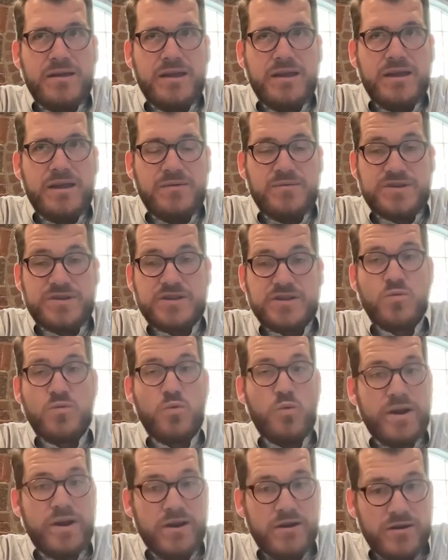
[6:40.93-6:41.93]
it was this
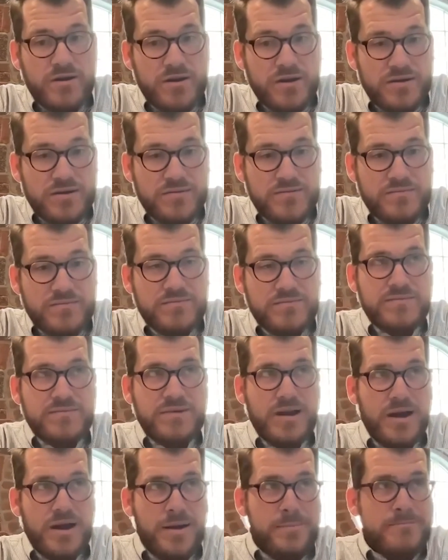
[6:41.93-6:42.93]
weird
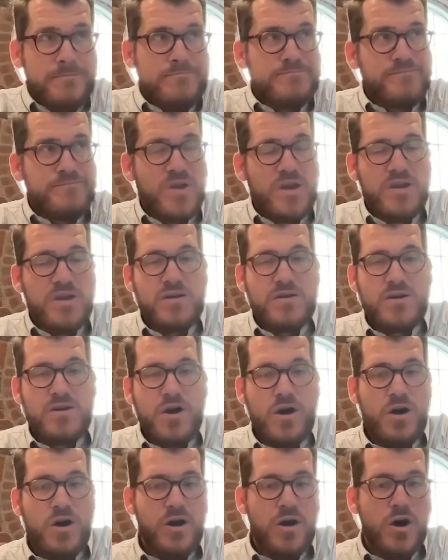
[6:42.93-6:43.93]

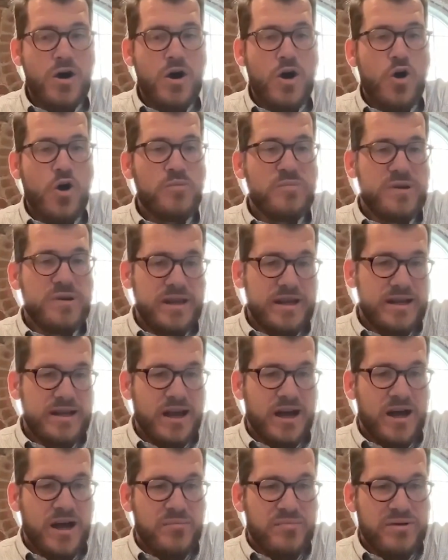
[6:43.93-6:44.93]
opening
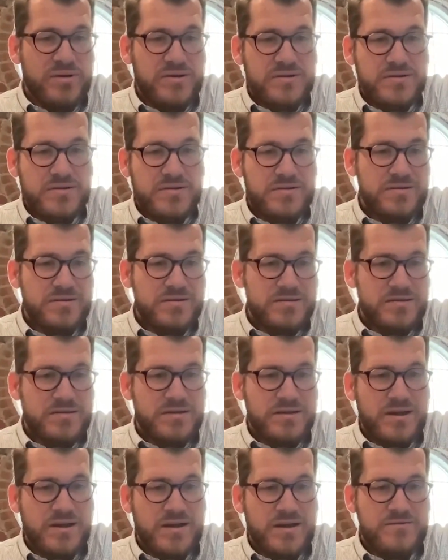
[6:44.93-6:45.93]
up
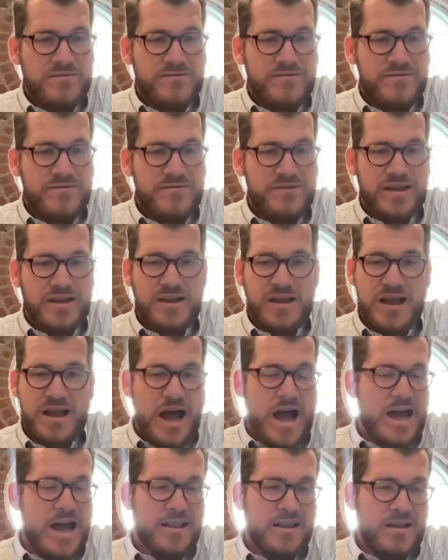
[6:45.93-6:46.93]
of like,
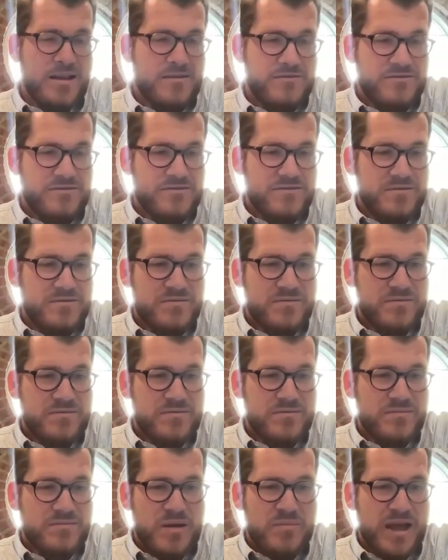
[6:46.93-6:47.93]
I love
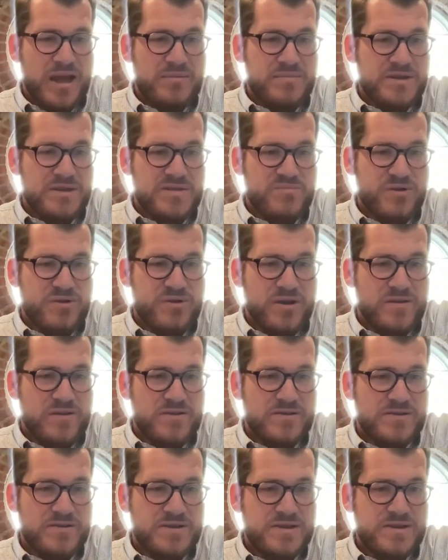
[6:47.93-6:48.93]
my Baptist
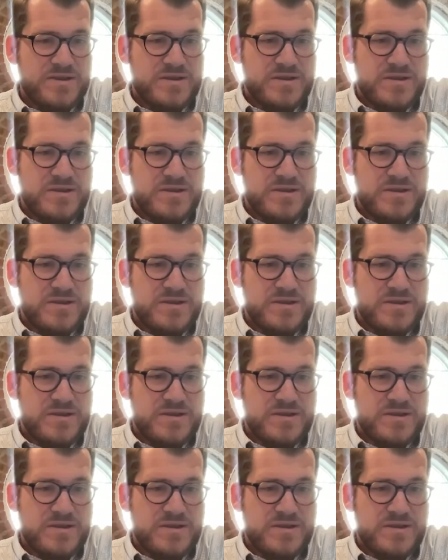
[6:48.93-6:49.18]
brothers